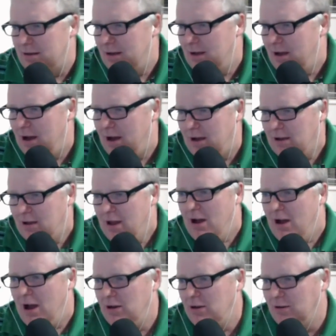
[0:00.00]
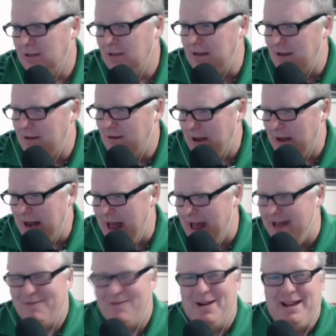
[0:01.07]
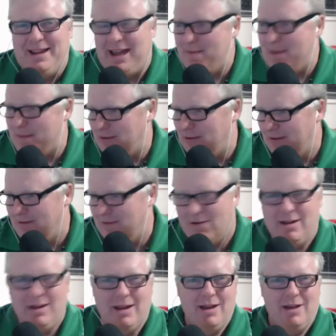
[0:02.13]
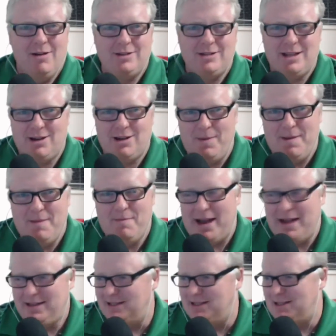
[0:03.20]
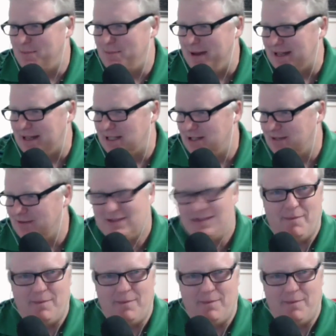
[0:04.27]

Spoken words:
Oh, I looked at that when it came up. I looked at it. What's he copy and pasted specs of something?